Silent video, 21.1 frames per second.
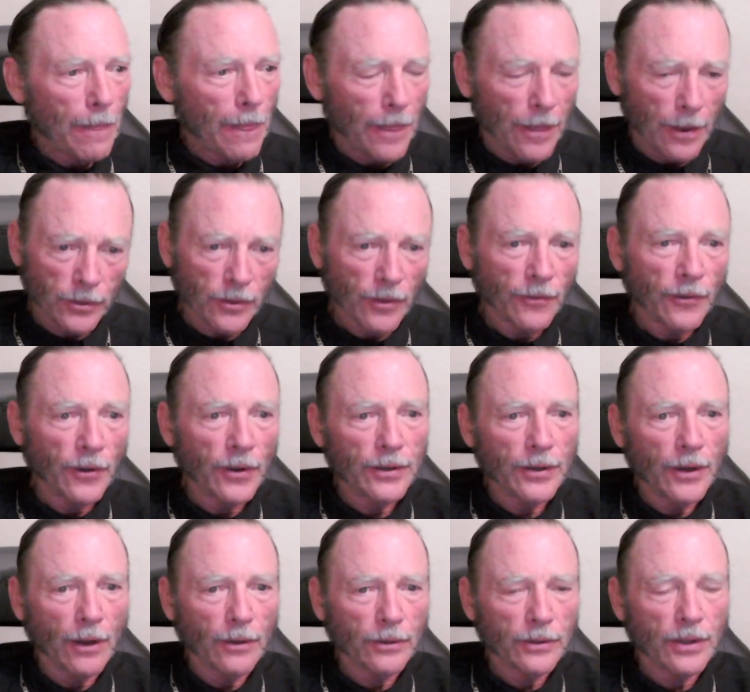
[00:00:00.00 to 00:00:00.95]
There's a
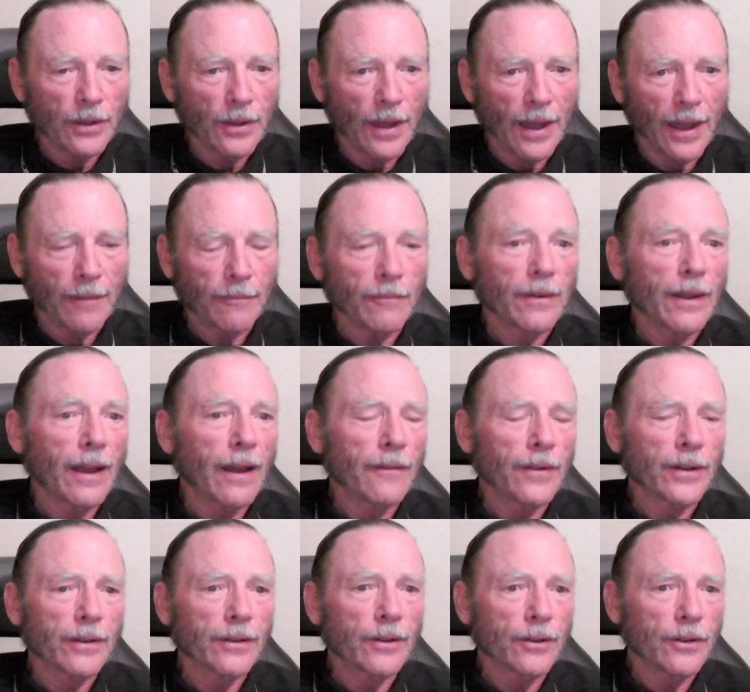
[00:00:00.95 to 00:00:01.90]
footnote to that
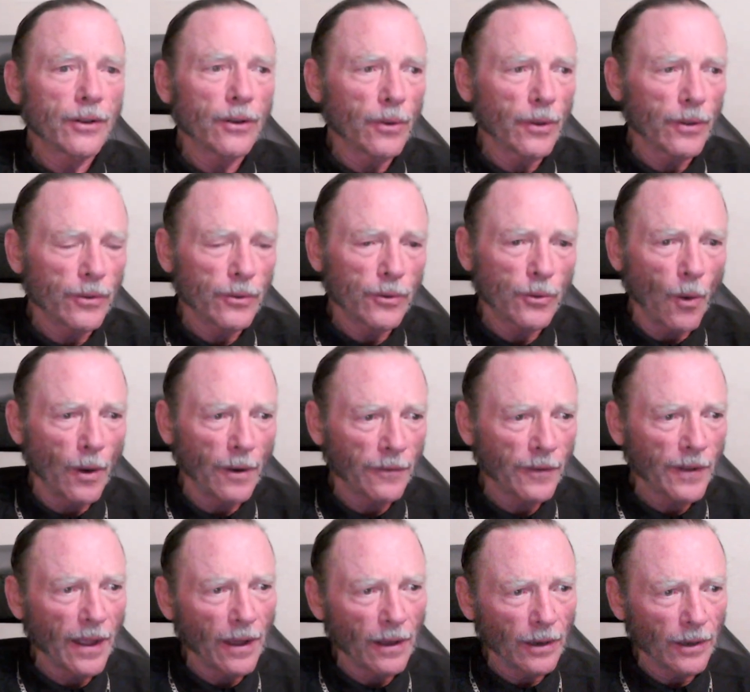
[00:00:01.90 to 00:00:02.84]
having to do with
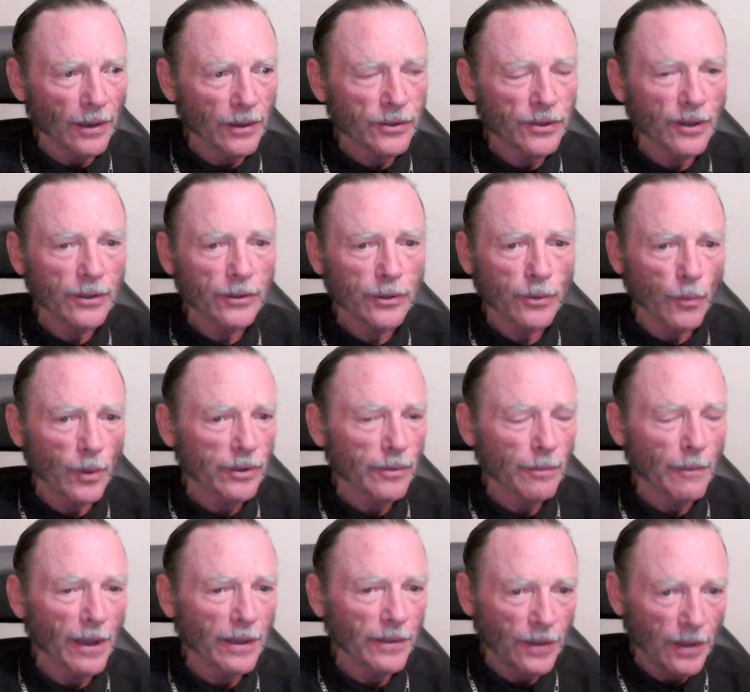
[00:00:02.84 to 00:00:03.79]
dwarf galaxies,
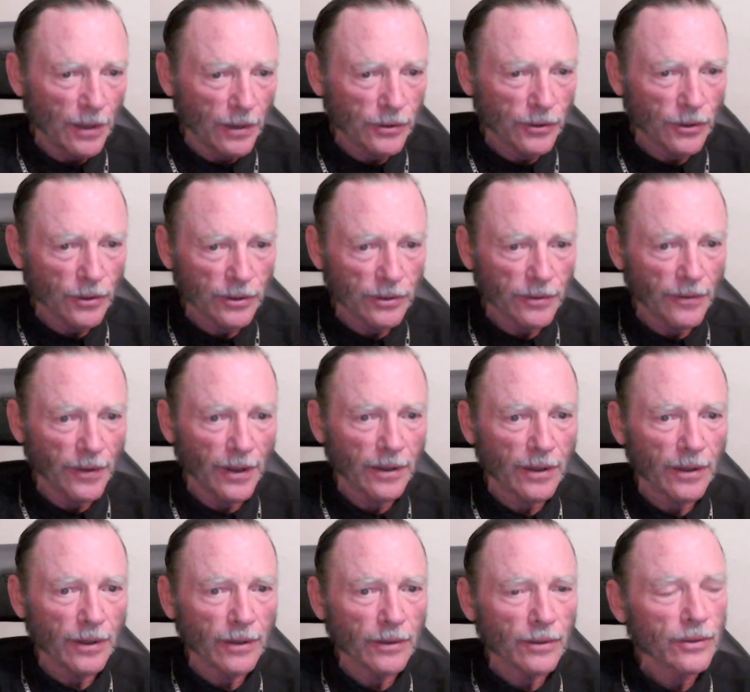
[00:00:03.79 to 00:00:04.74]
which my teacher's
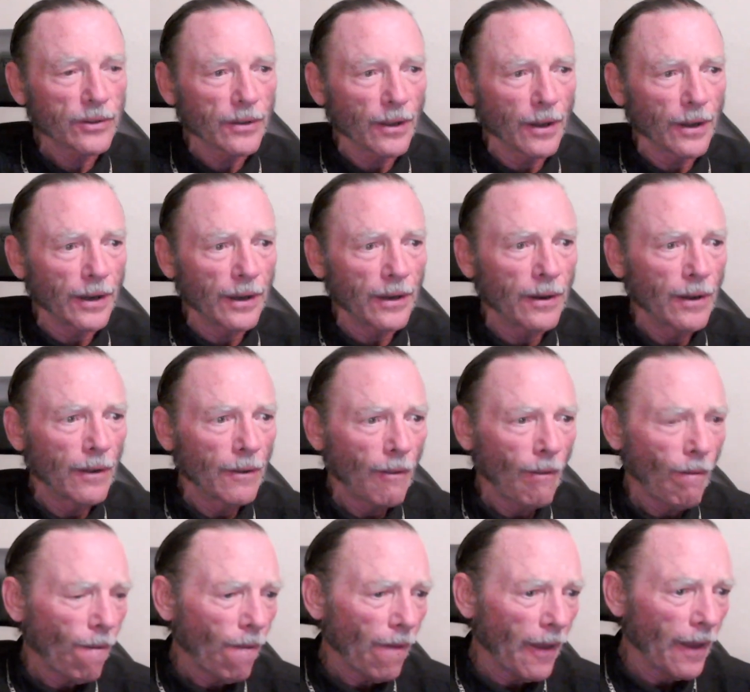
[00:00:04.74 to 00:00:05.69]
Vicky studied,
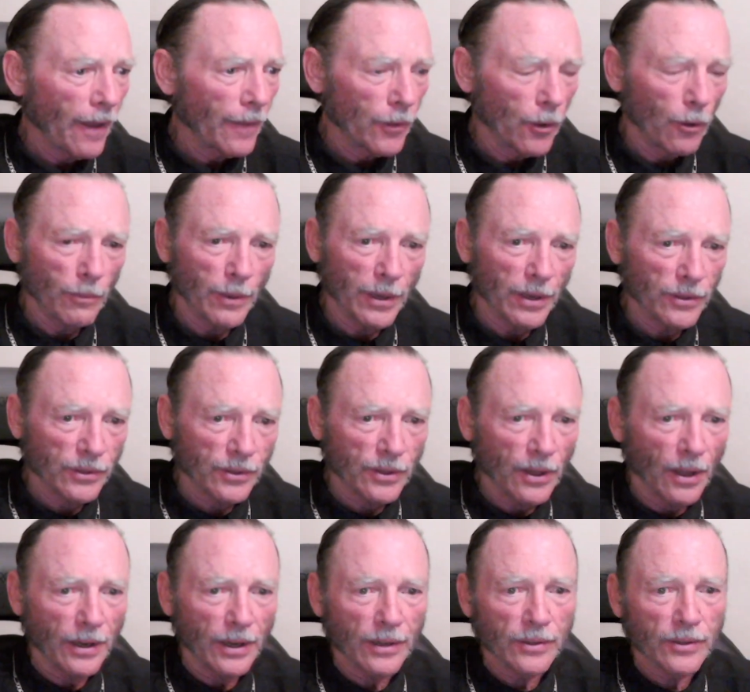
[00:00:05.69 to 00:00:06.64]
and nobody's
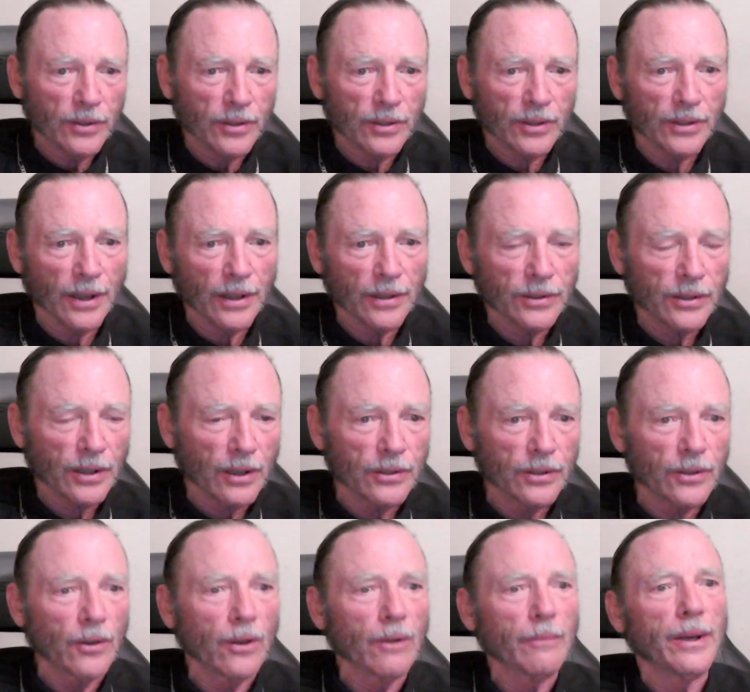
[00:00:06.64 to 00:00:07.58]
studied since
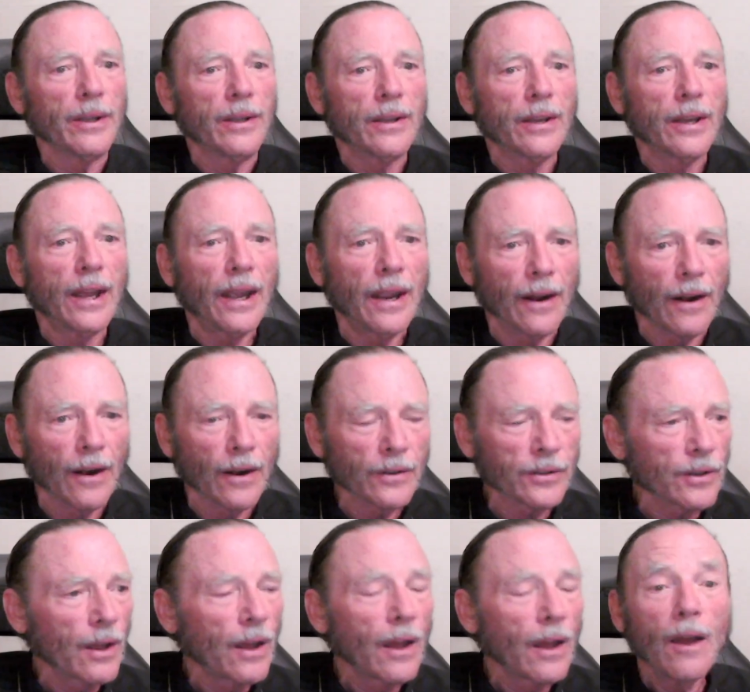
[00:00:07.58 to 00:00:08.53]
because nobody
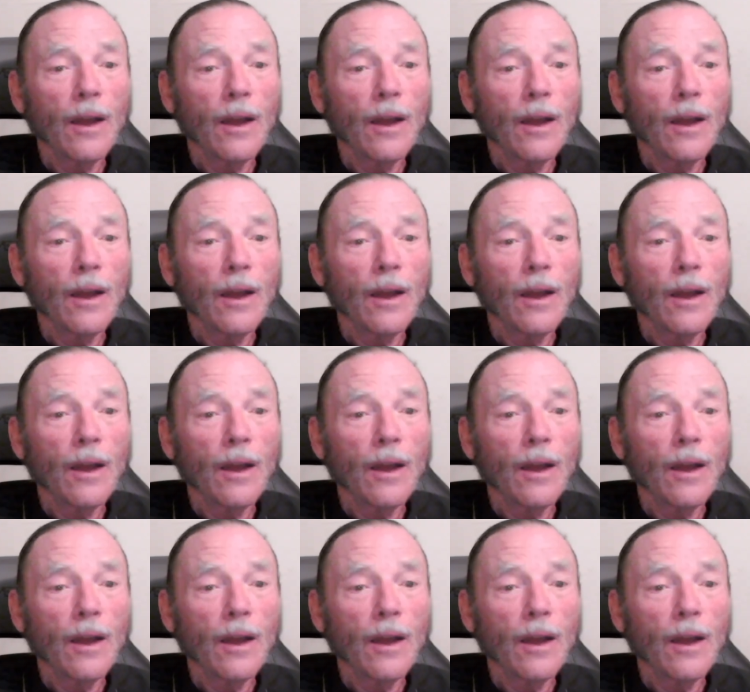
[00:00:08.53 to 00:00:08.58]
cares.